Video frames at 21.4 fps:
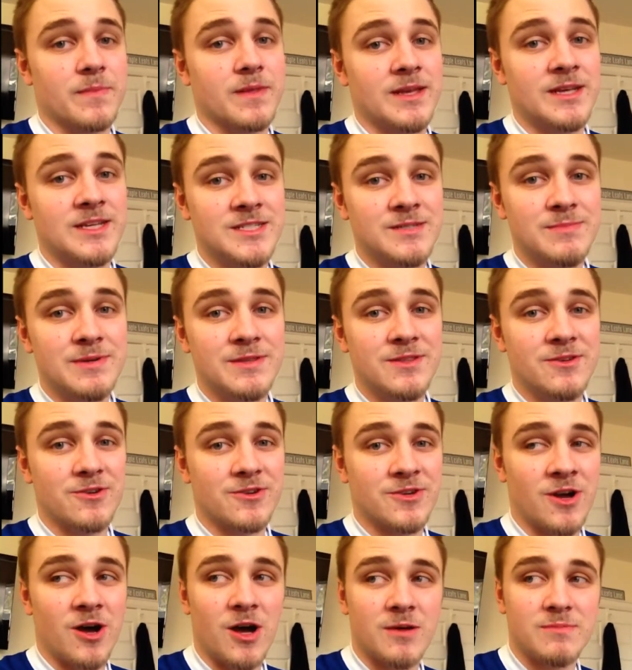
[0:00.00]
He's been their
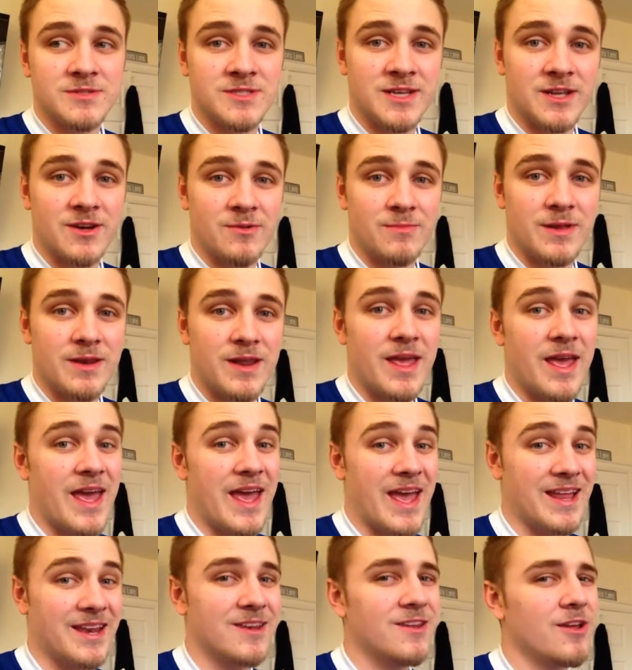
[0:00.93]
top centerman
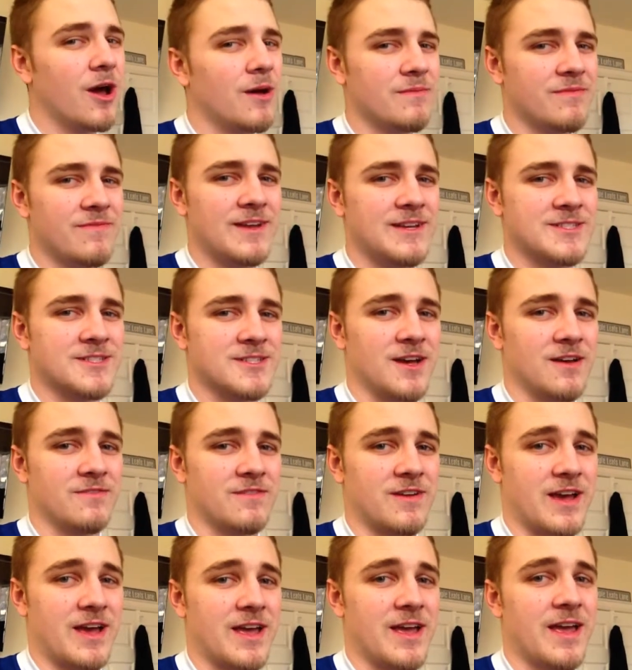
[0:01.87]
and top faceoff
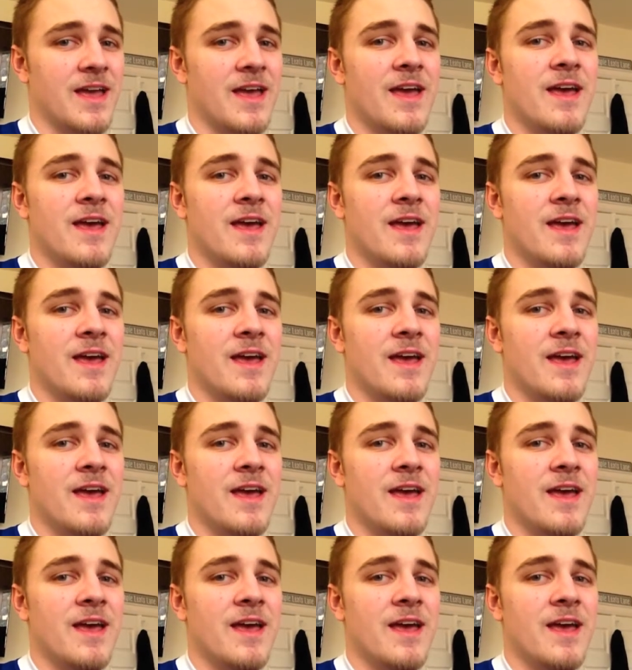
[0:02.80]
guy